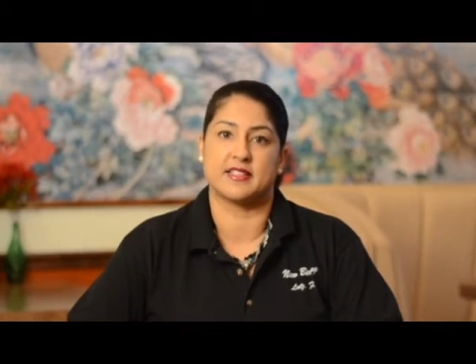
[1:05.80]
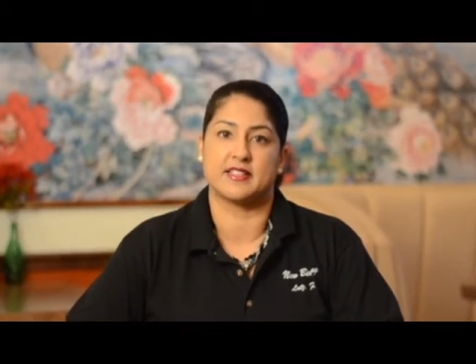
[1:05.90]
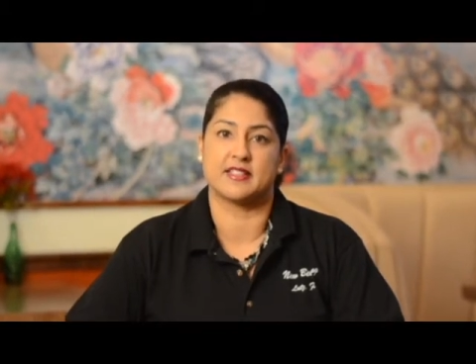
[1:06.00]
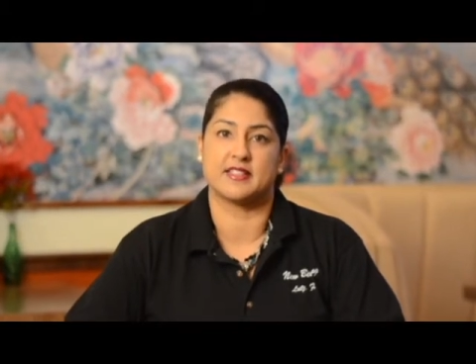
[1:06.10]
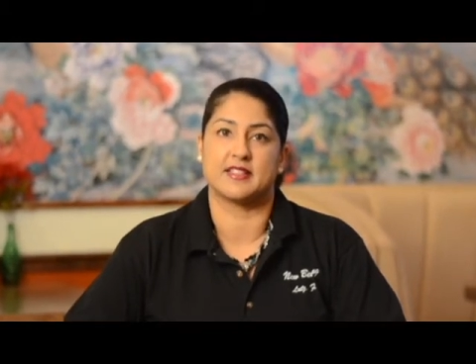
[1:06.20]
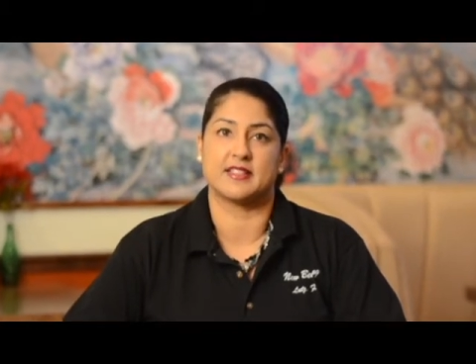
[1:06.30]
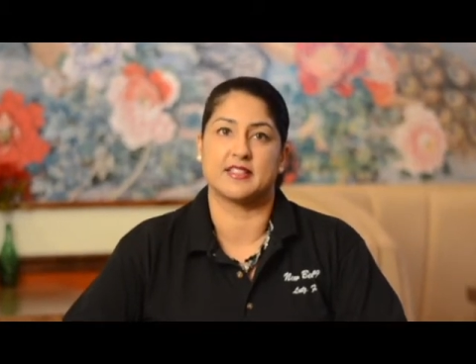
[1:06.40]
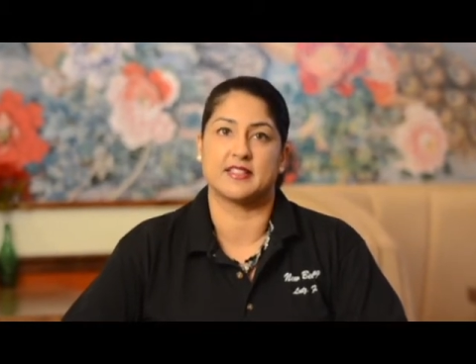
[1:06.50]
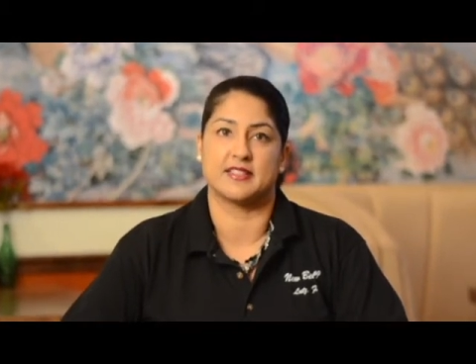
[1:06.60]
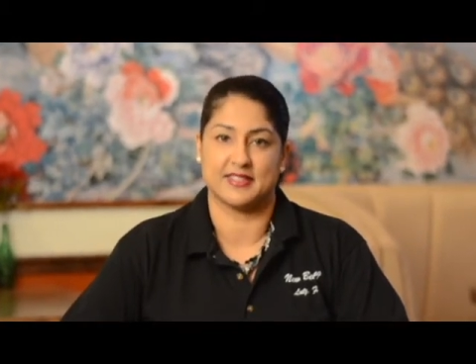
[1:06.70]
Thank you.
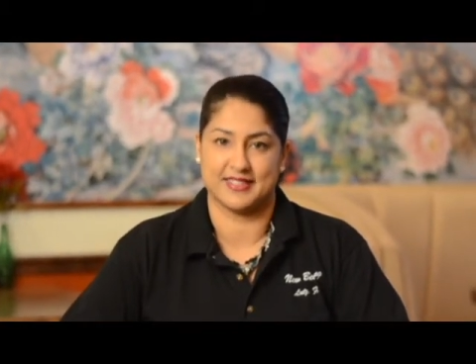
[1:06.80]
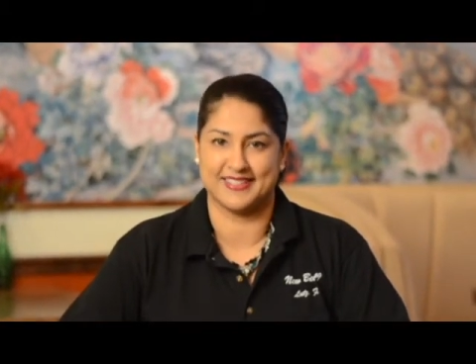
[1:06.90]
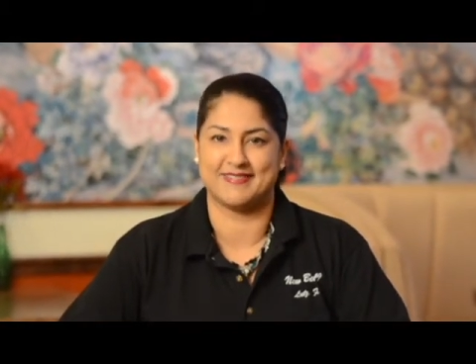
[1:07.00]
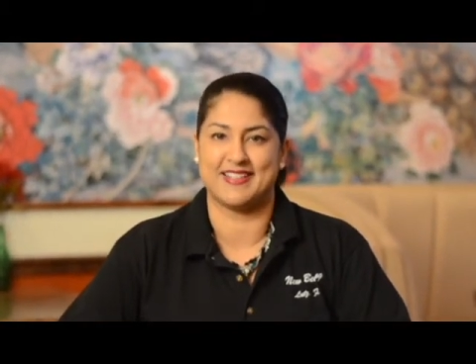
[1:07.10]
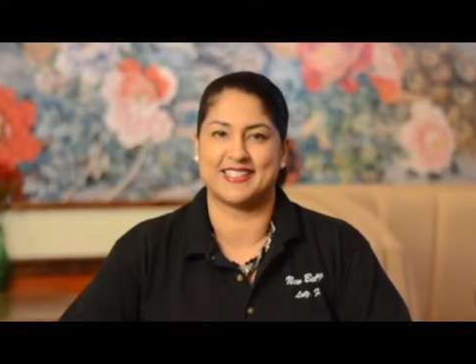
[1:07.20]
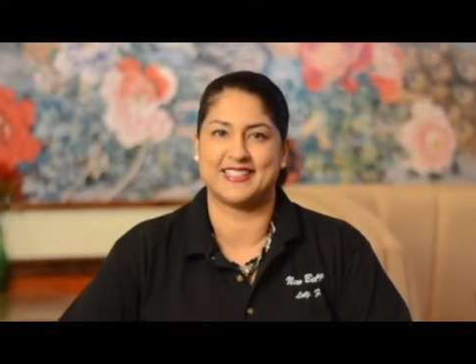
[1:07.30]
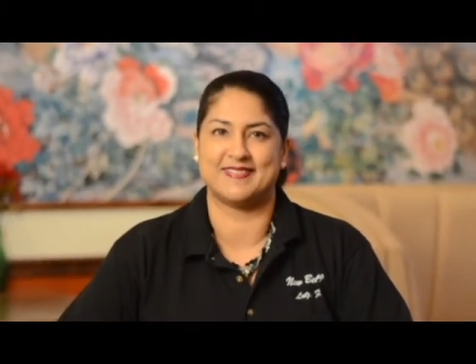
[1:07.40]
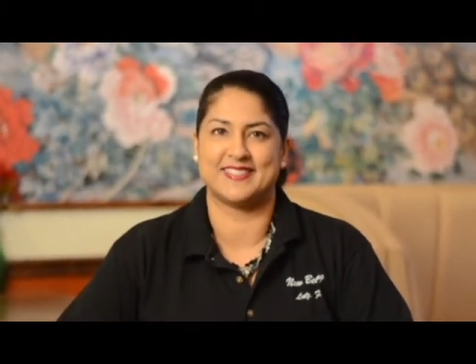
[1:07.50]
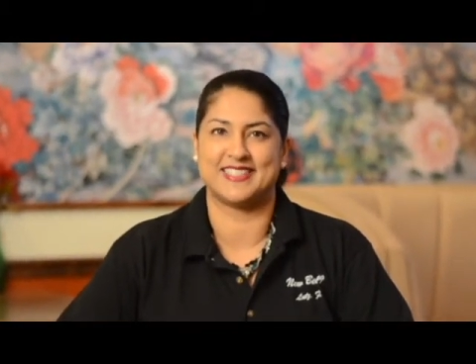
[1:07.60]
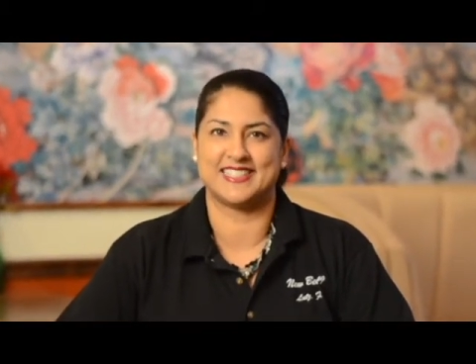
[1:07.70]
You're welcome.
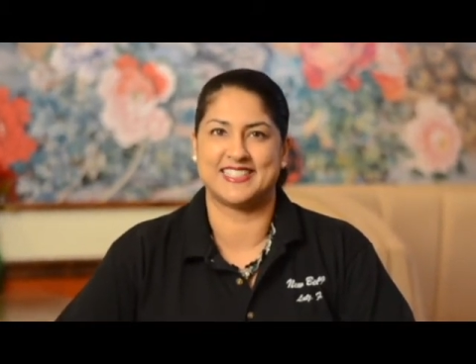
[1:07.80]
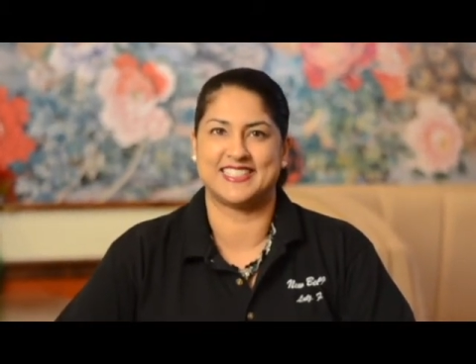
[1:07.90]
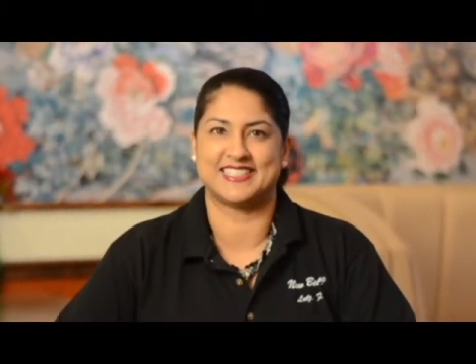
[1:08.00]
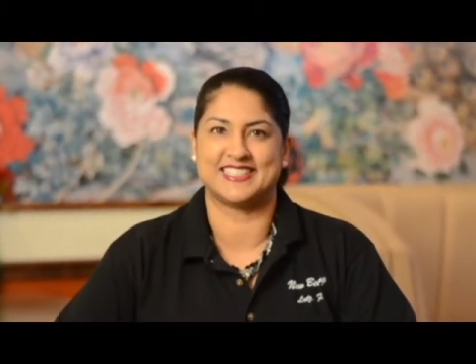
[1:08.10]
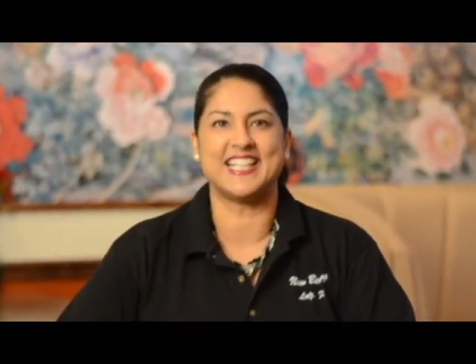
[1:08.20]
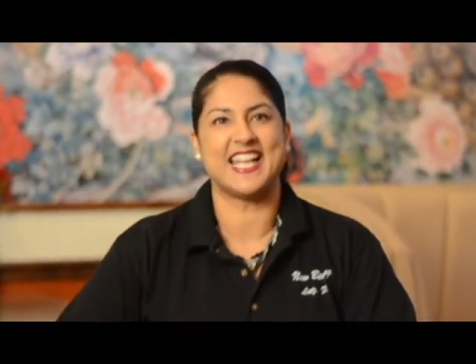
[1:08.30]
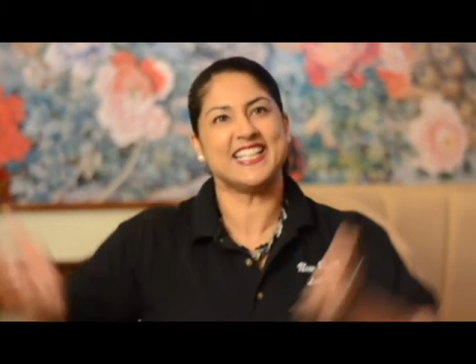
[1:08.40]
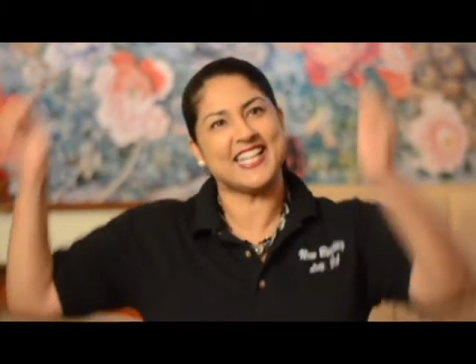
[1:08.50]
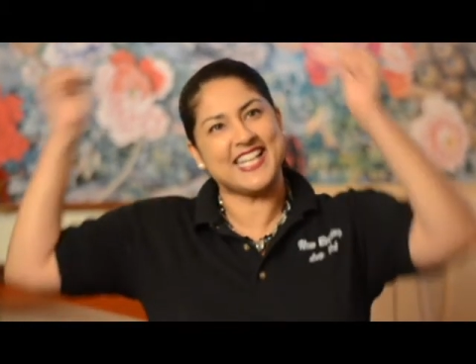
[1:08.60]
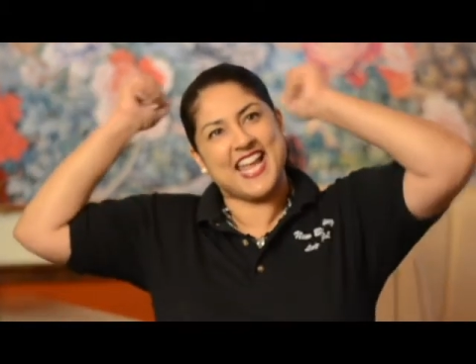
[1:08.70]
That's plenty. Okay,
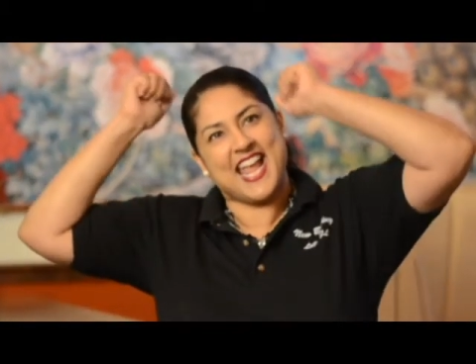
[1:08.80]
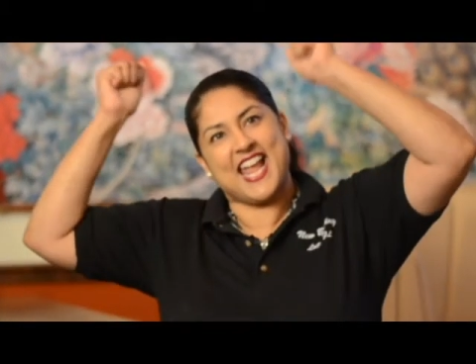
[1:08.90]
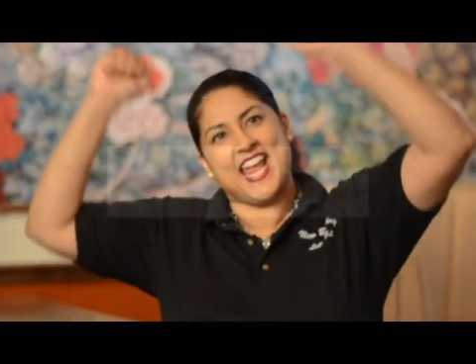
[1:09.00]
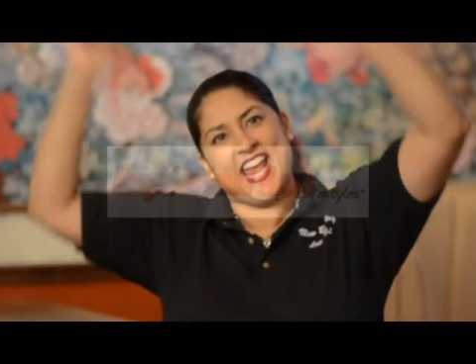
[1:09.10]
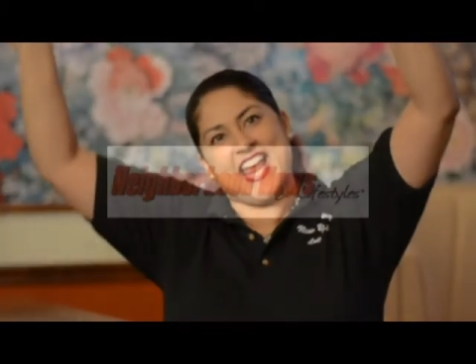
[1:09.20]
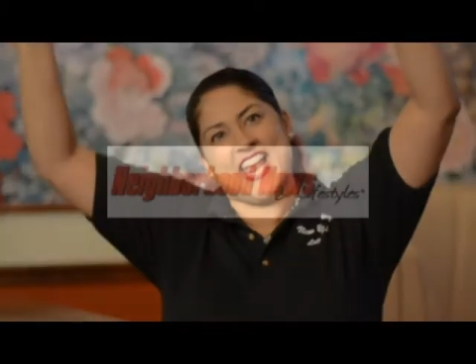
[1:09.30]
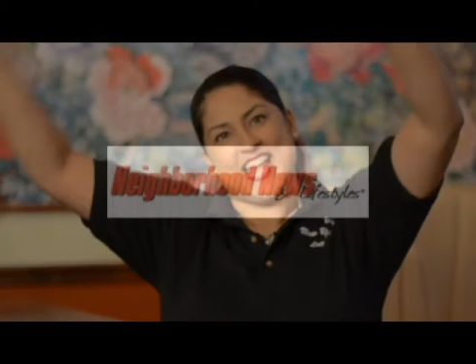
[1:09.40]
good. that the other one.